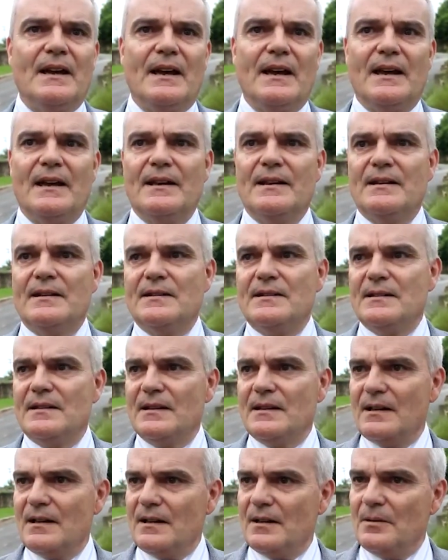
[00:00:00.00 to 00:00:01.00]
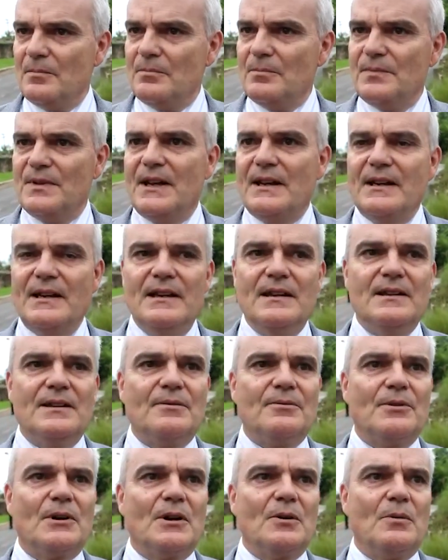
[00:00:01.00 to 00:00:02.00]
and they
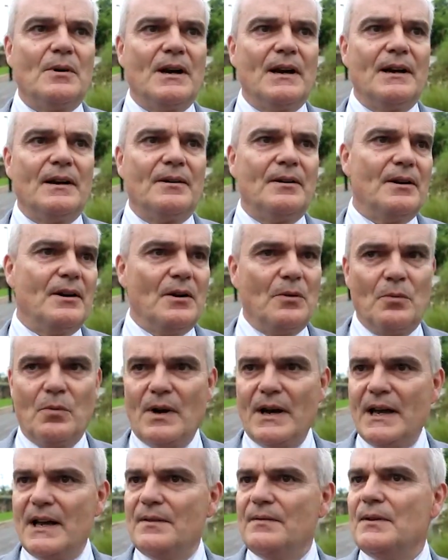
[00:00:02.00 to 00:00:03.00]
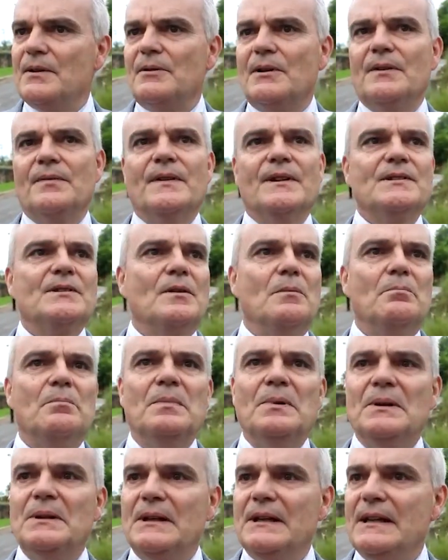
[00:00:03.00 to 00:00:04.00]
either require a waiver if it's
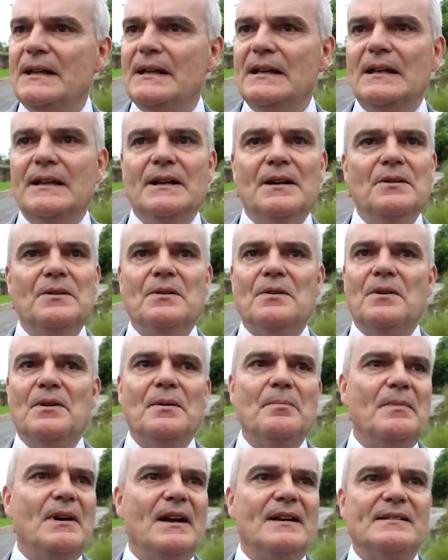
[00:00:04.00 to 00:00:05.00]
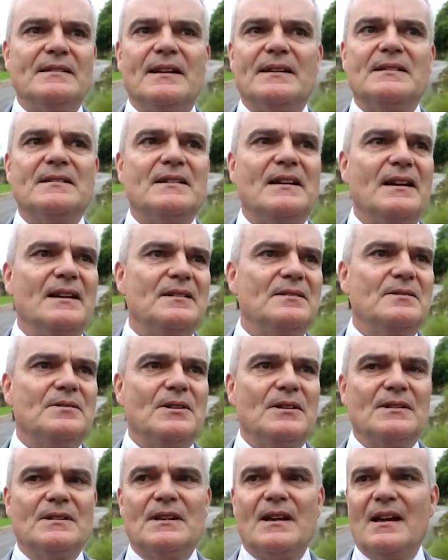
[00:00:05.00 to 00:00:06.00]
completely anonymized. Let's say it's
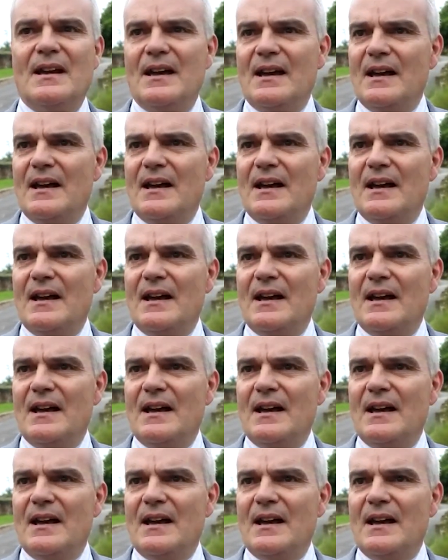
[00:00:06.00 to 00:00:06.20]
just